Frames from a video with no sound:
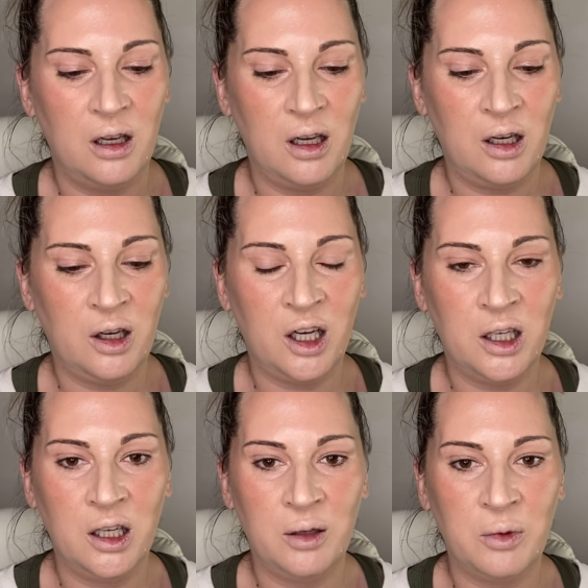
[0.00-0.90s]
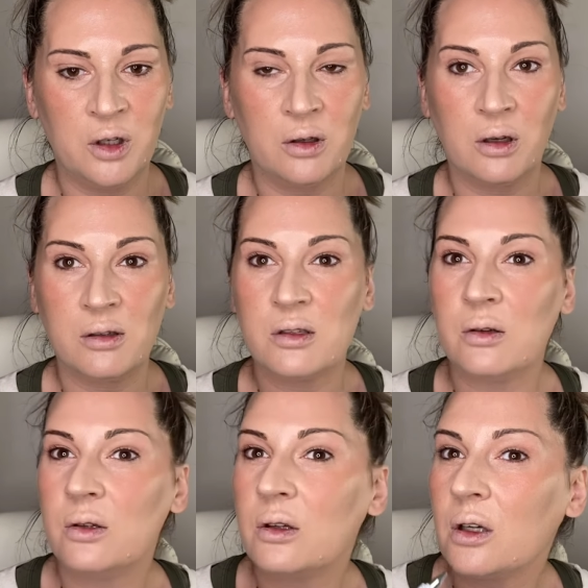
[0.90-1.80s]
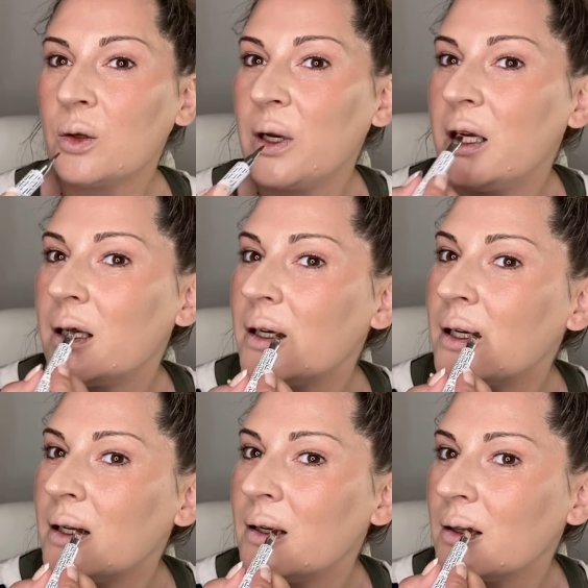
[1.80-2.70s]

and I am going to go in and